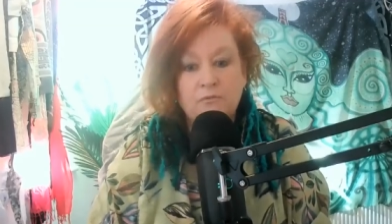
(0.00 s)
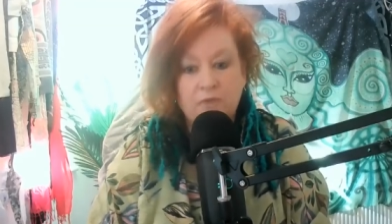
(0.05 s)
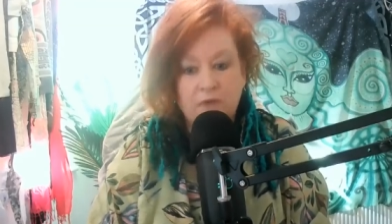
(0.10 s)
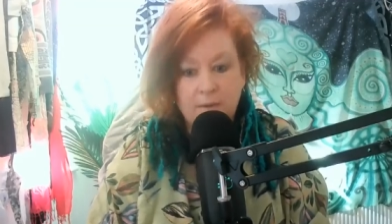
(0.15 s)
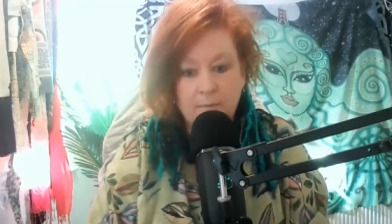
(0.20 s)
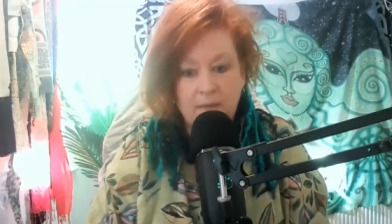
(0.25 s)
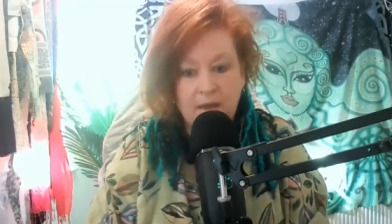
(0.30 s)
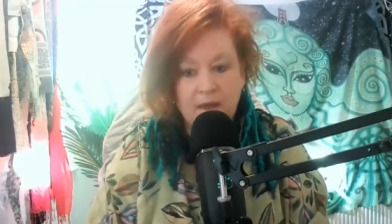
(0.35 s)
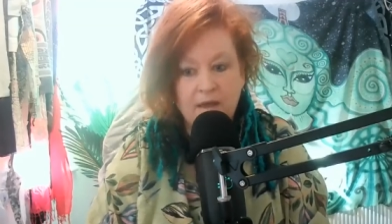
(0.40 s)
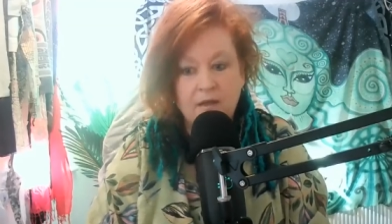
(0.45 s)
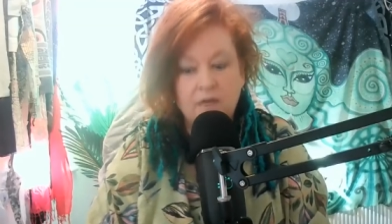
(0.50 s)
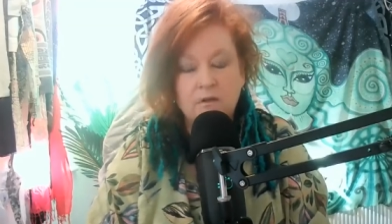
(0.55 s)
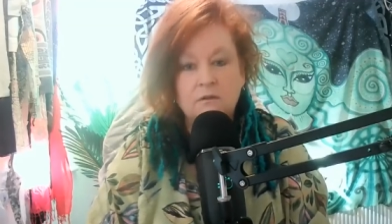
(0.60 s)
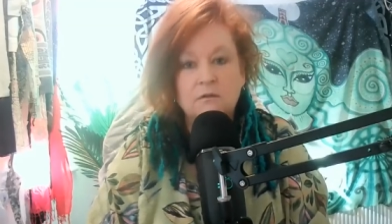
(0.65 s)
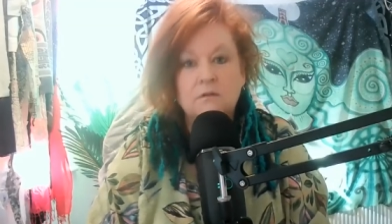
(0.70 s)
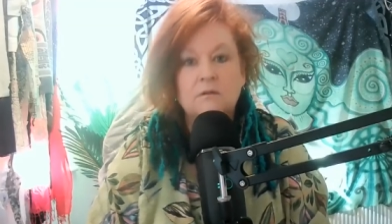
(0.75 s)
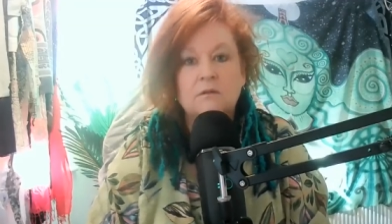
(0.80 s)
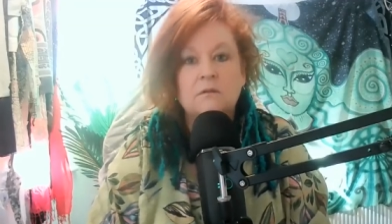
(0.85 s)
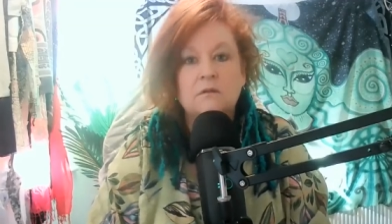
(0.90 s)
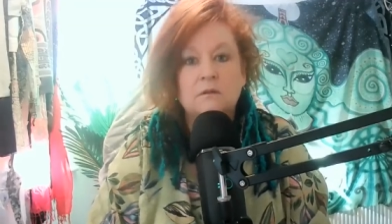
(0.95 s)

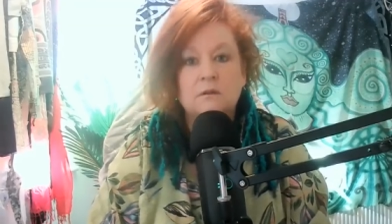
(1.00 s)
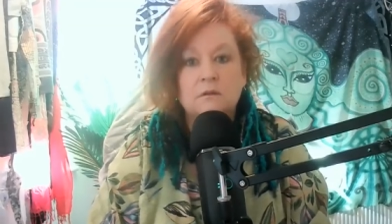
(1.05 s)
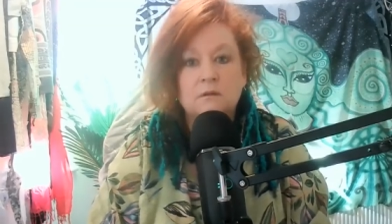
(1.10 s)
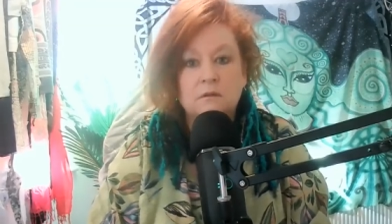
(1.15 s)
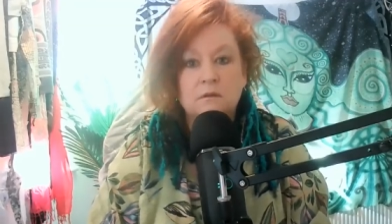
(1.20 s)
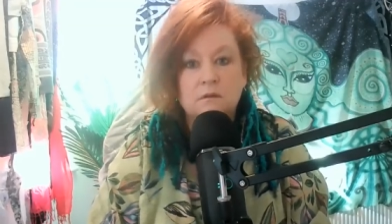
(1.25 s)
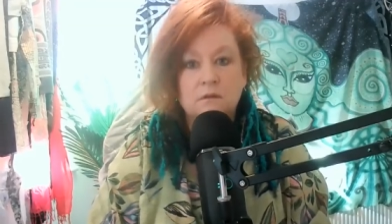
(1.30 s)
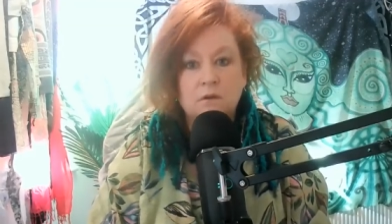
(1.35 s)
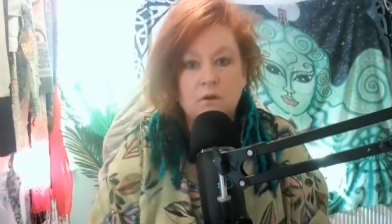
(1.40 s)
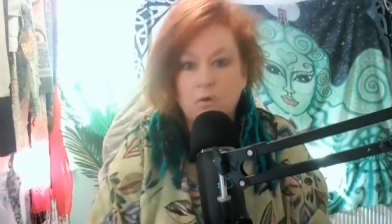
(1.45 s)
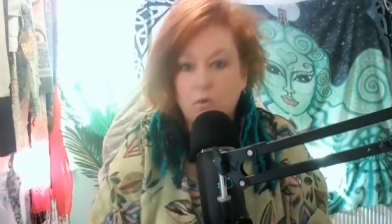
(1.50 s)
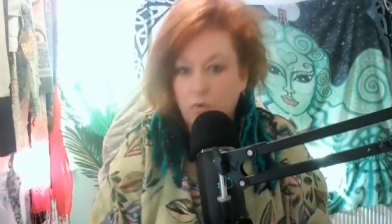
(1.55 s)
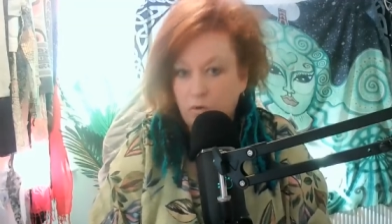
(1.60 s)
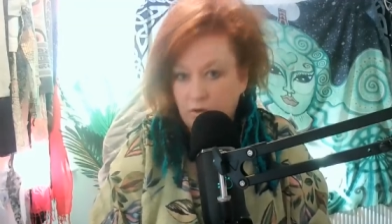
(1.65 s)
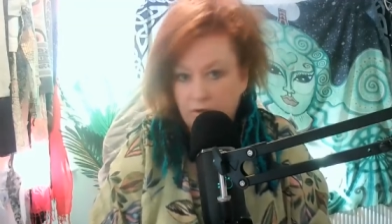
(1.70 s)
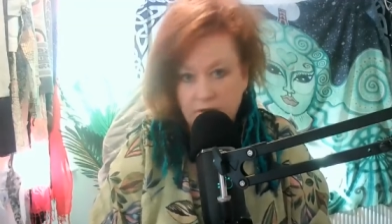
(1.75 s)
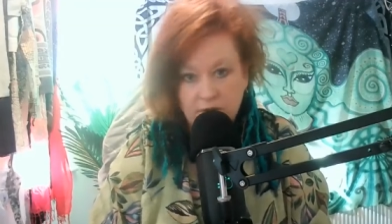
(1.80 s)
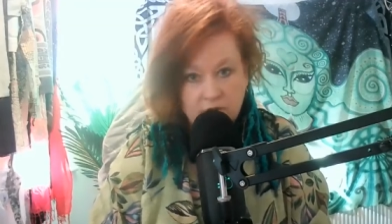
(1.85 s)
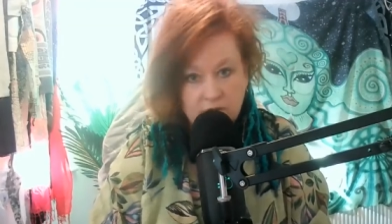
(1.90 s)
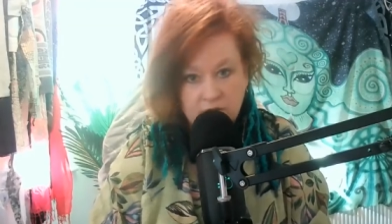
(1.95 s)
female
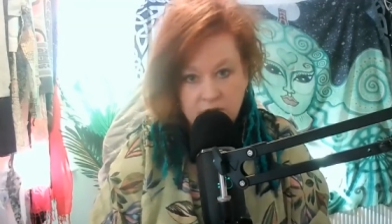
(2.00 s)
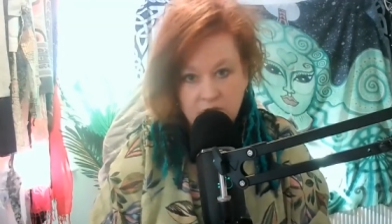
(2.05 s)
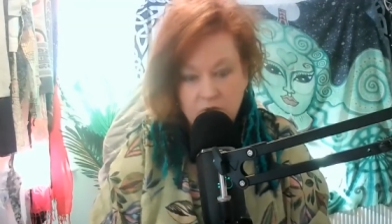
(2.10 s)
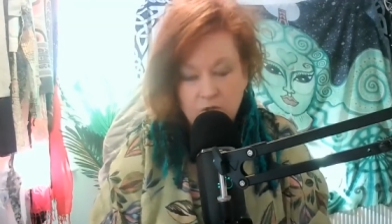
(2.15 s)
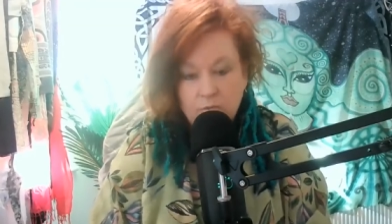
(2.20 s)
organs.